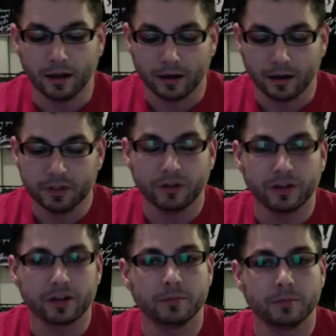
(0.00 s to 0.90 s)

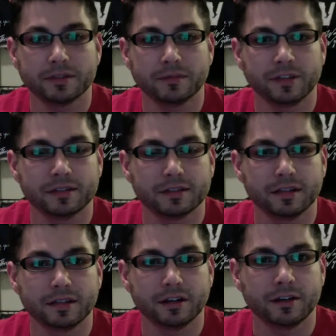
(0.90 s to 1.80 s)
You know, there could be some
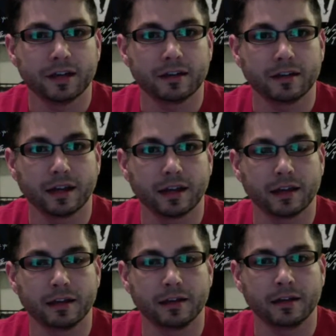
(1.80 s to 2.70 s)
things in there
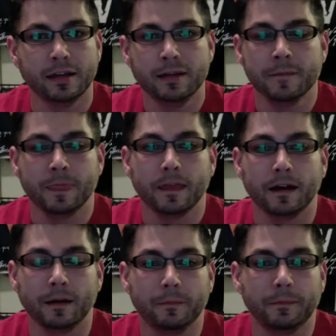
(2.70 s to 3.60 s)
that can
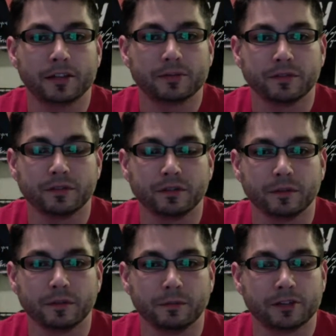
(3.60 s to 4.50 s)
mess with
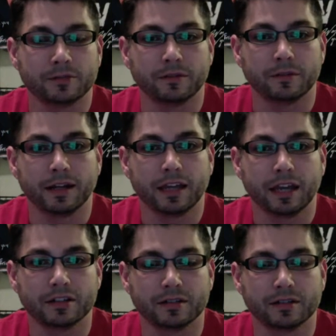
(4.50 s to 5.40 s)
your
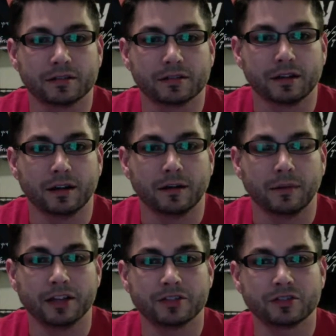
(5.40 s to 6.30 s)
medications.
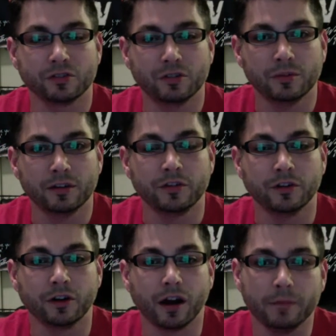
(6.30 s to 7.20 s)
I assume
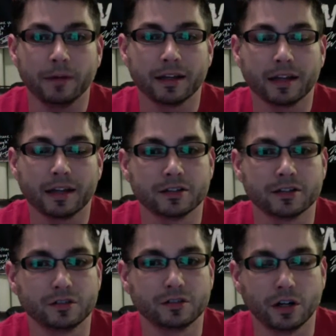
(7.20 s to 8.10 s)
if you're on
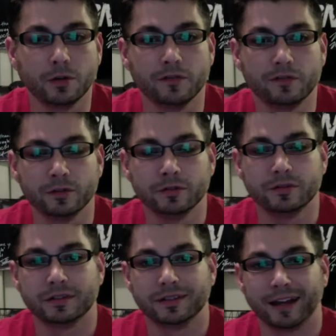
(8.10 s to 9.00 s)
medications, you know what
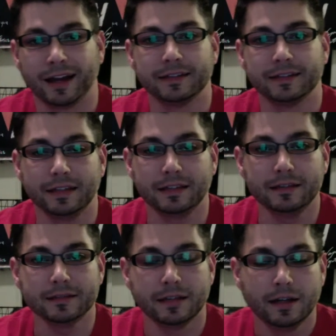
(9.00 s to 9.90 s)
foods not to
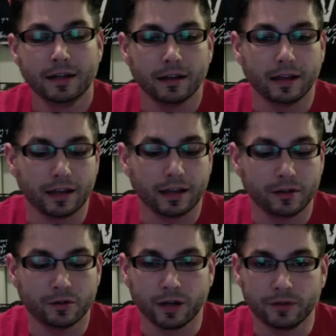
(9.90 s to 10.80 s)
eat. Like
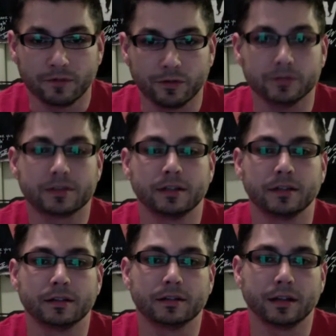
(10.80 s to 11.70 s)
I know grapefruits
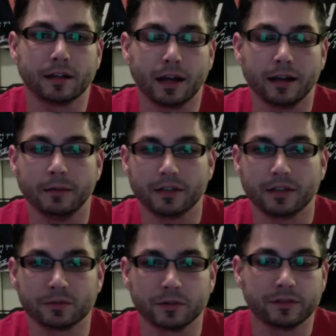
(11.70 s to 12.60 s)
can kind of
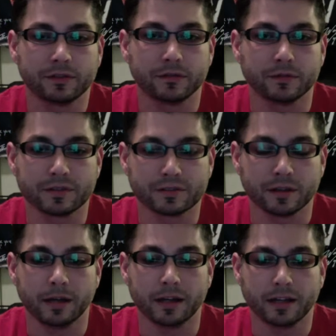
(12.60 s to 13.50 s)
mess with
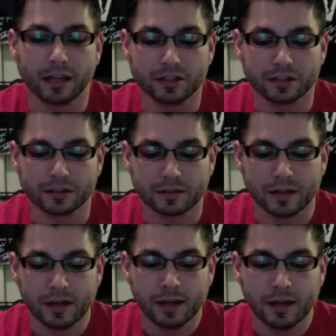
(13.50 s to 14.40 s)
some
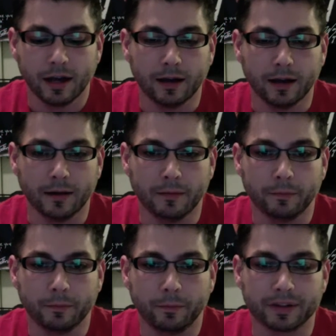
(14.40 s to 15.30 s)
medications.
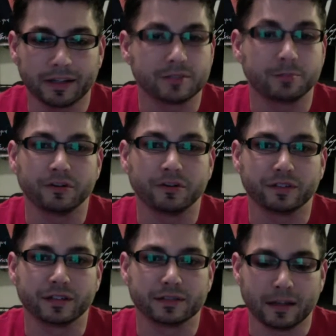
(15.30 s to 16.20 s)
But that's a
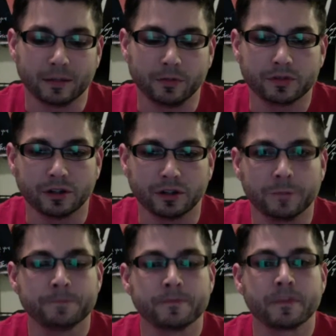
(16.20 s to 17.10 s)
perfect example.
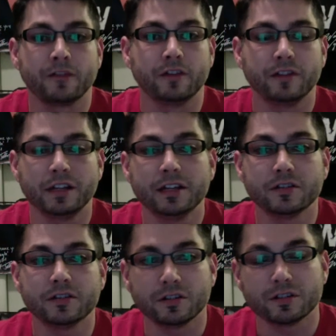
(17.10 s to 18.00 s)
So if you have any
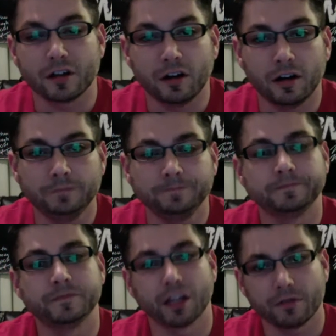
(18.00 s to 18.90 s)
concerns at all,
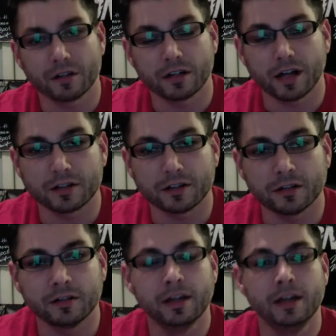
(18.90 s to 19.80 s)
check with your
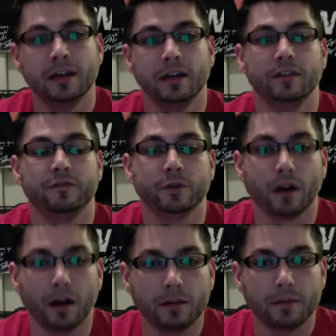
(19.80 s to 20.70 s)
doctor. If you're
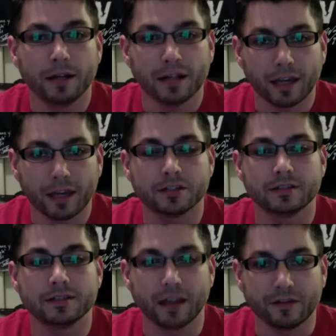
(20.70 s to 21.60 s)
on
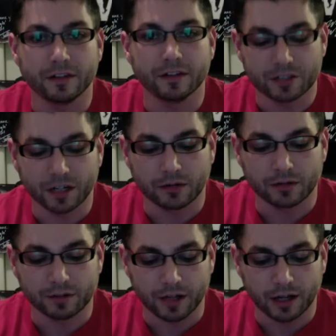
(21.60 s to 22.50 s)
medications, definitely check
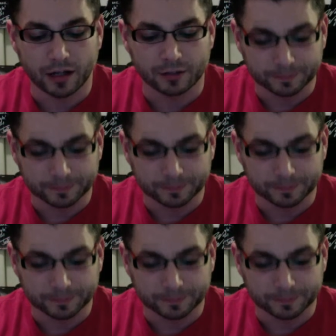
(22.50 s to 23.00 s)
with your doctor.